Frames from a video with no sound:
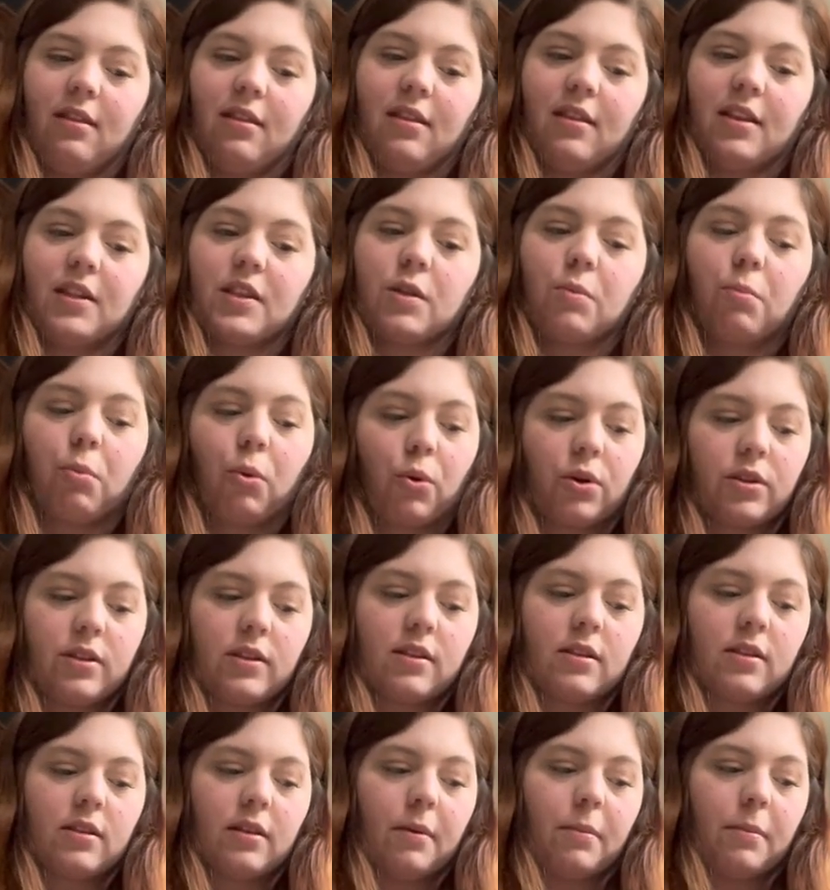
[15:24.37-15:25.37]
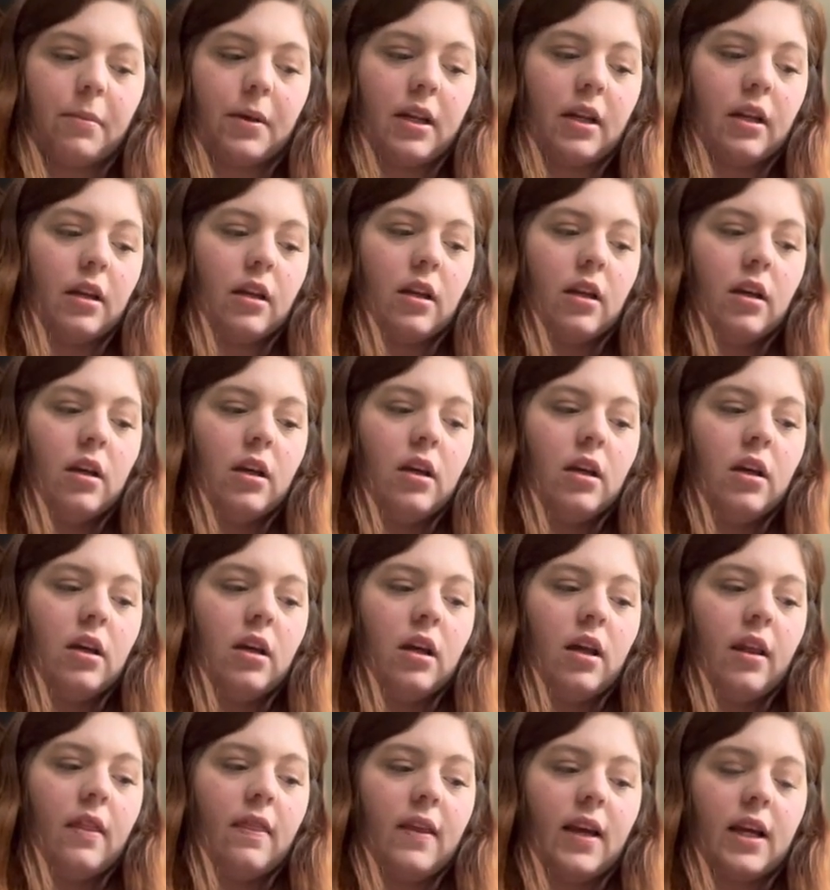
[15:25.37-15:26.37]
the support system
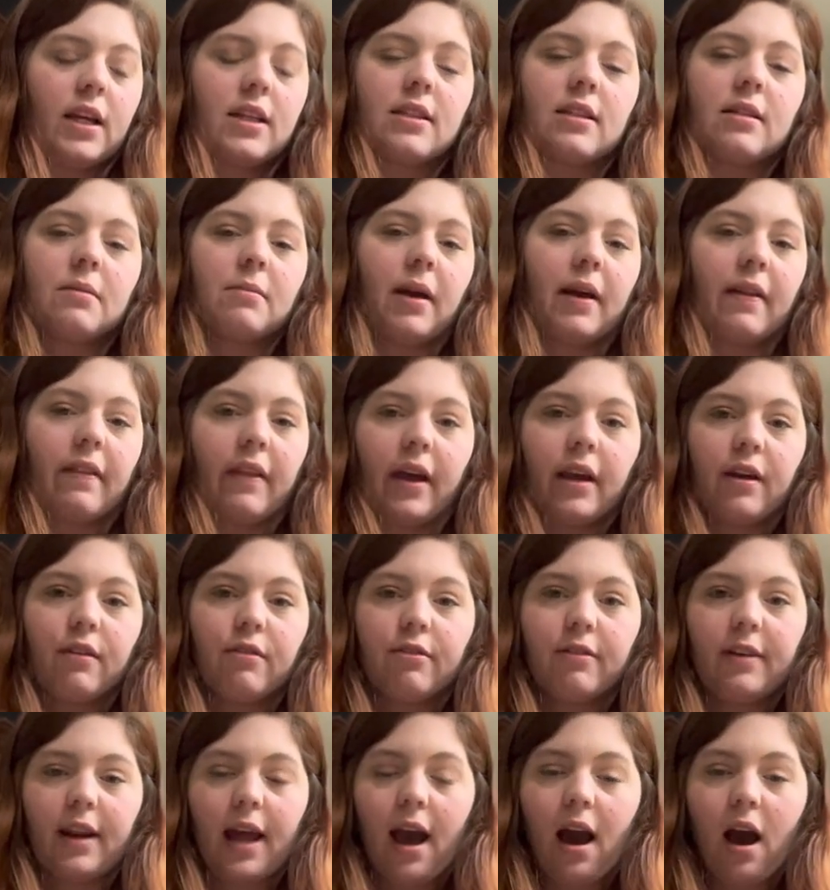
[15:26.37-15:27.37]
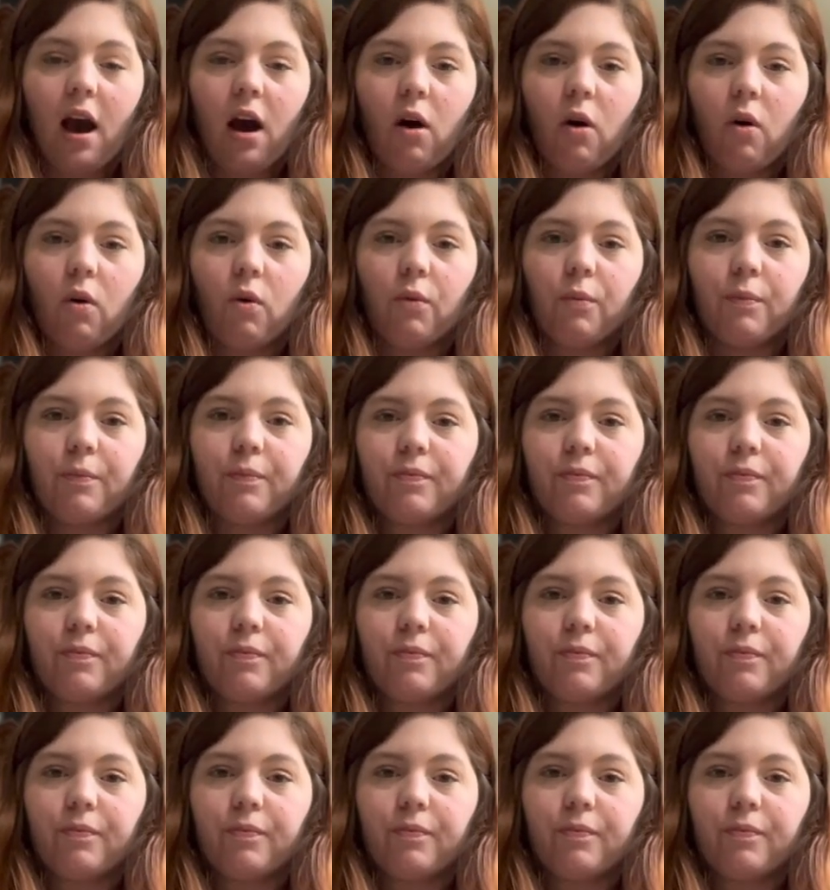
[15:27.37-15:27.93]
and things in my life now